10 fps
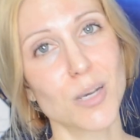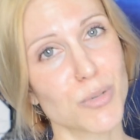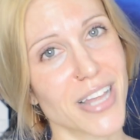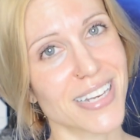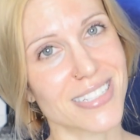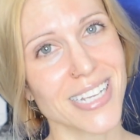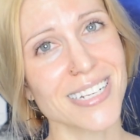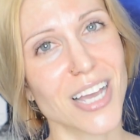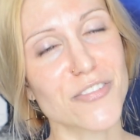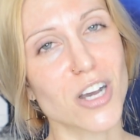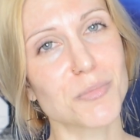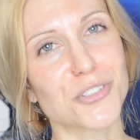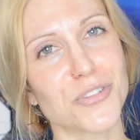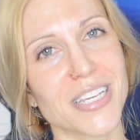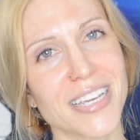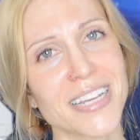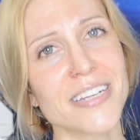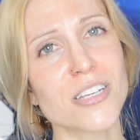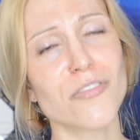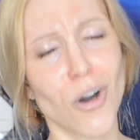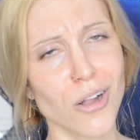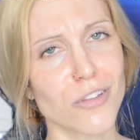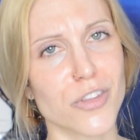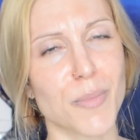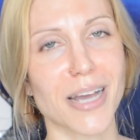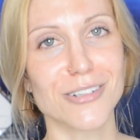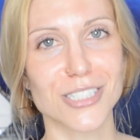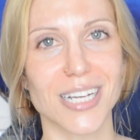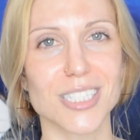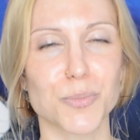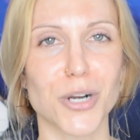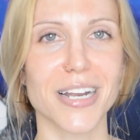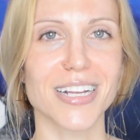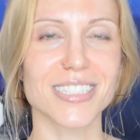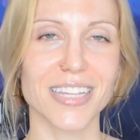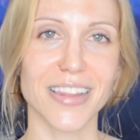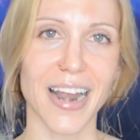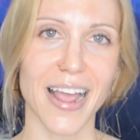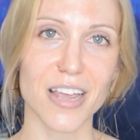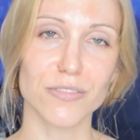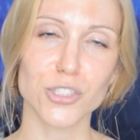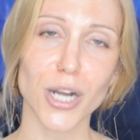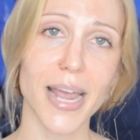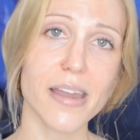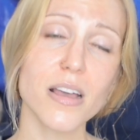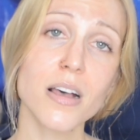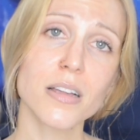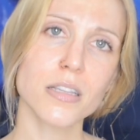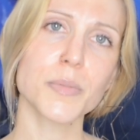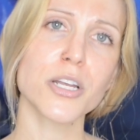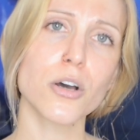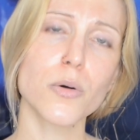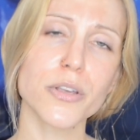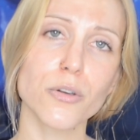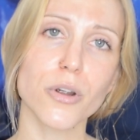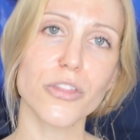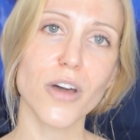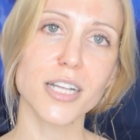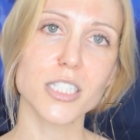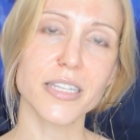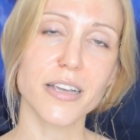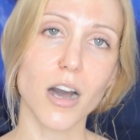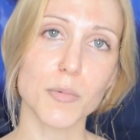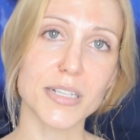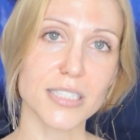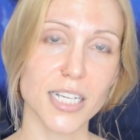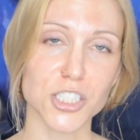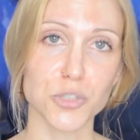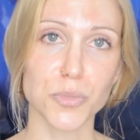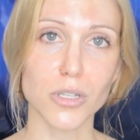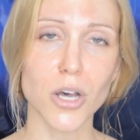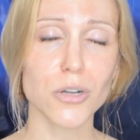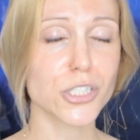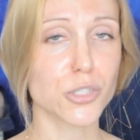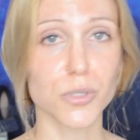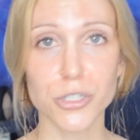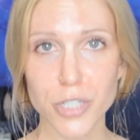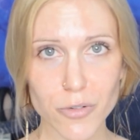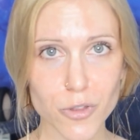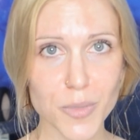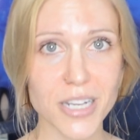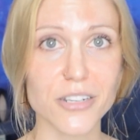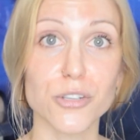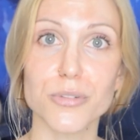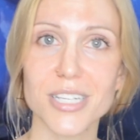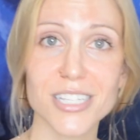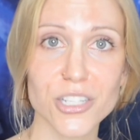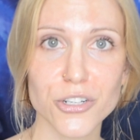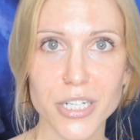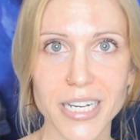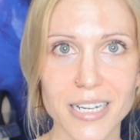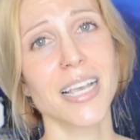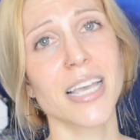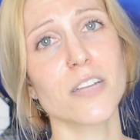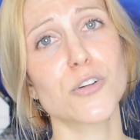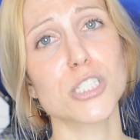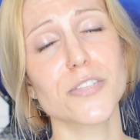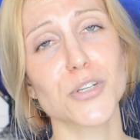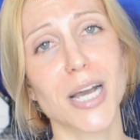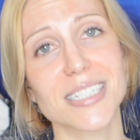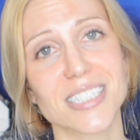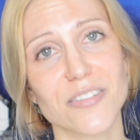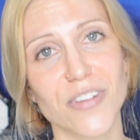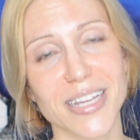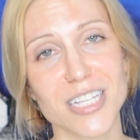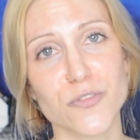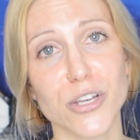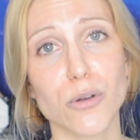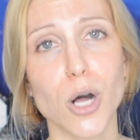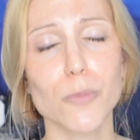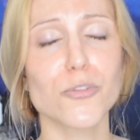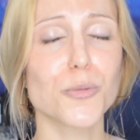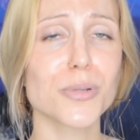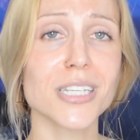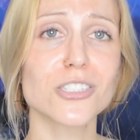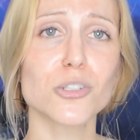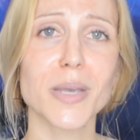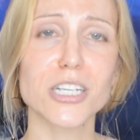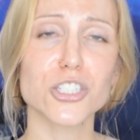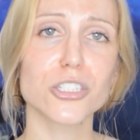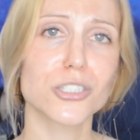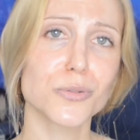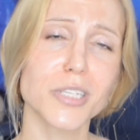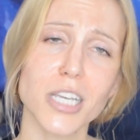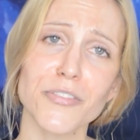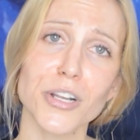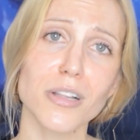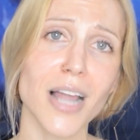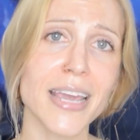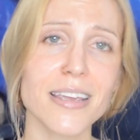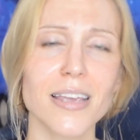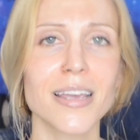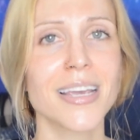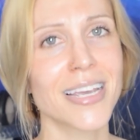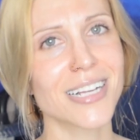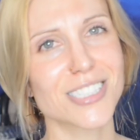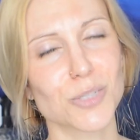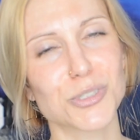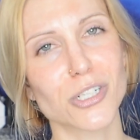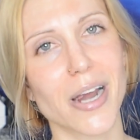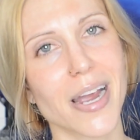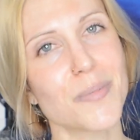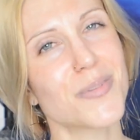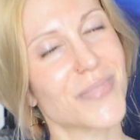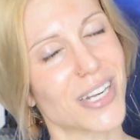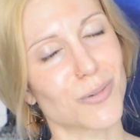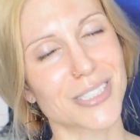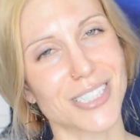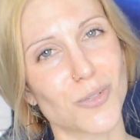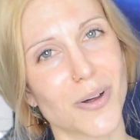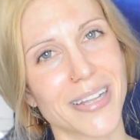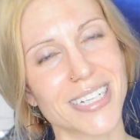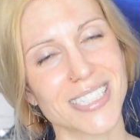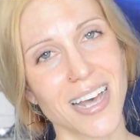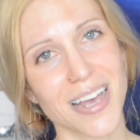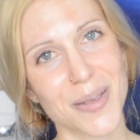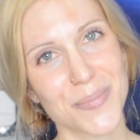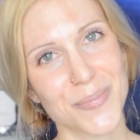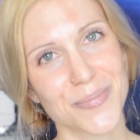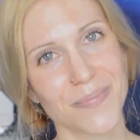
But that is it. I've come to the end of all of the Biossance products that I have tried. Let me know your thoughts in the comments section below. Do you agree with me? Do you disagree? And of course, if you guys did find this video helpful, please do make sure to give it a like, hit subscribe, and I will see you all next time.